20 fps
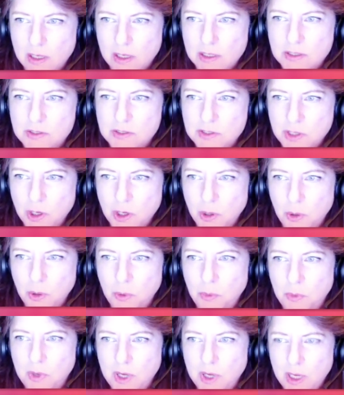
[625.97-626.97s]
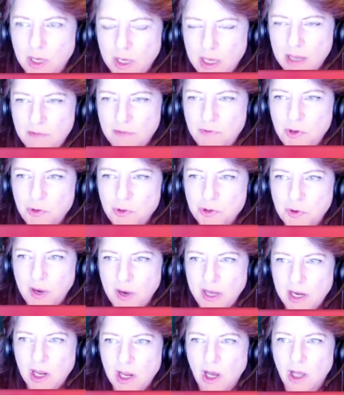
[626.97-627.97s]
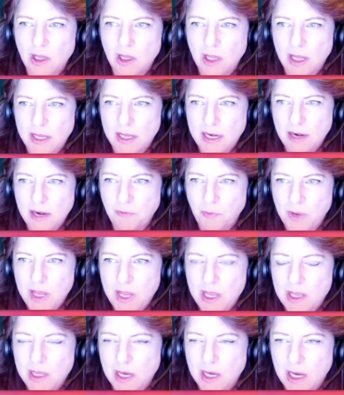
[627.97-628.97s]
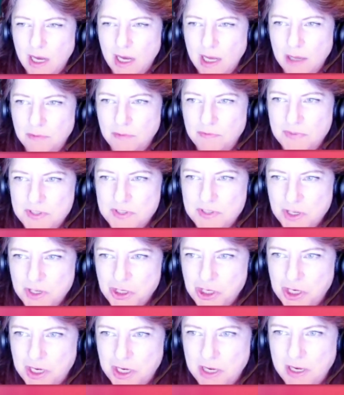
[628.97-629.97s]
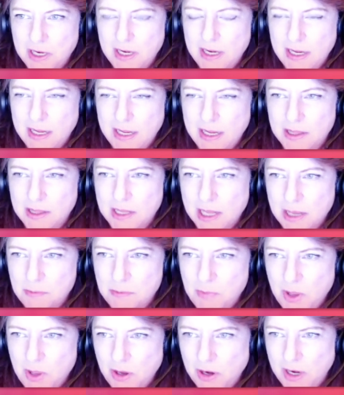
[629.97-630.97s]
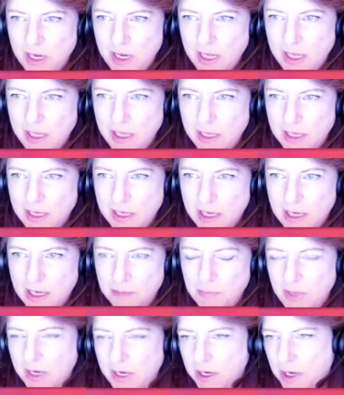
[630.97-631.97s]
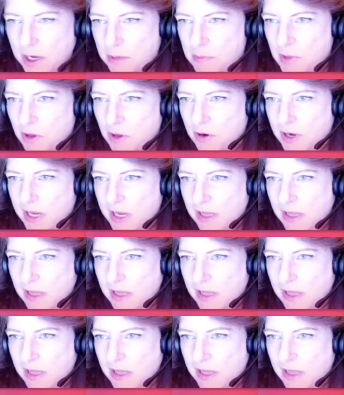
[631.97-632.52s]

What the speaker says: So if you try to call on every physician in the community, in a community